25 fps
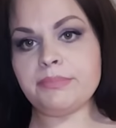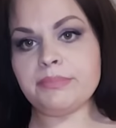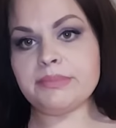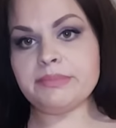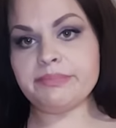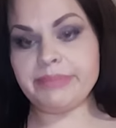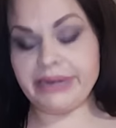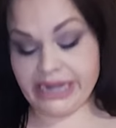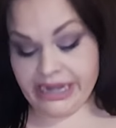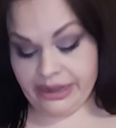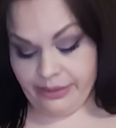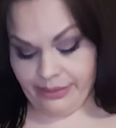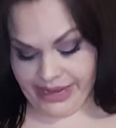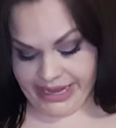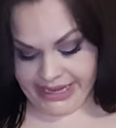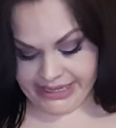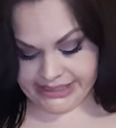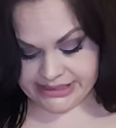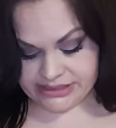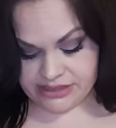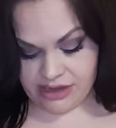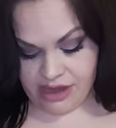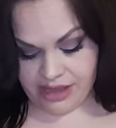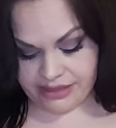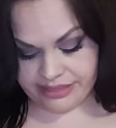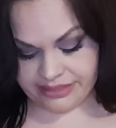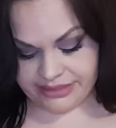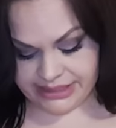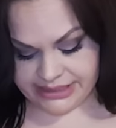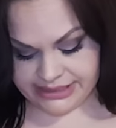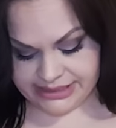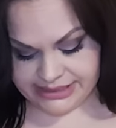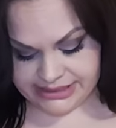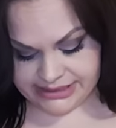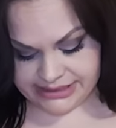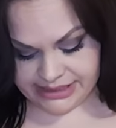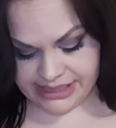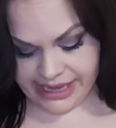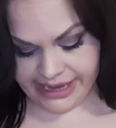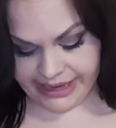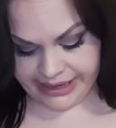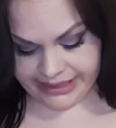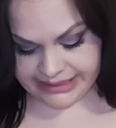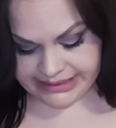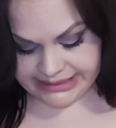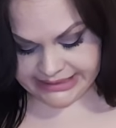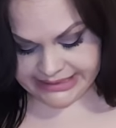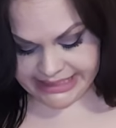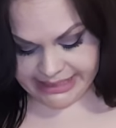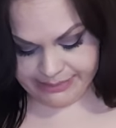but anyway, it's got this
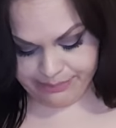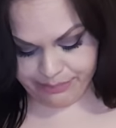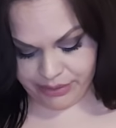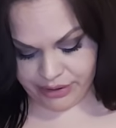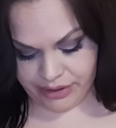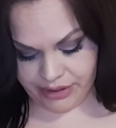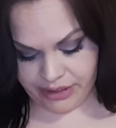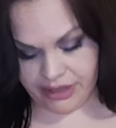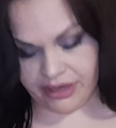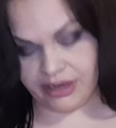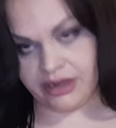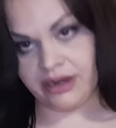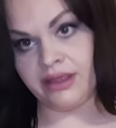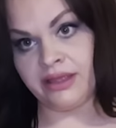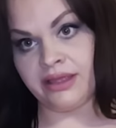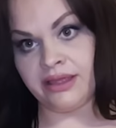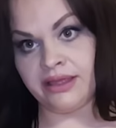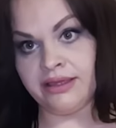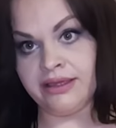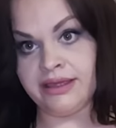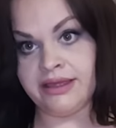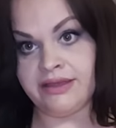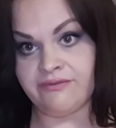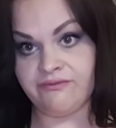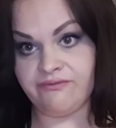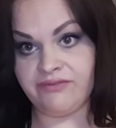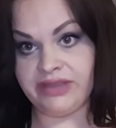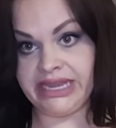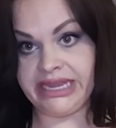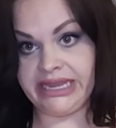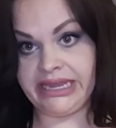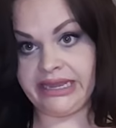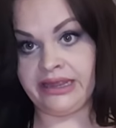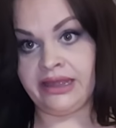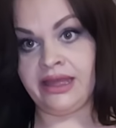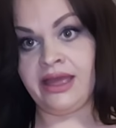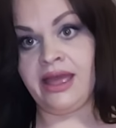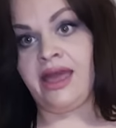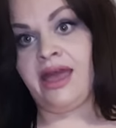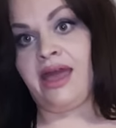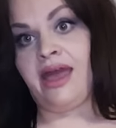like deeper V.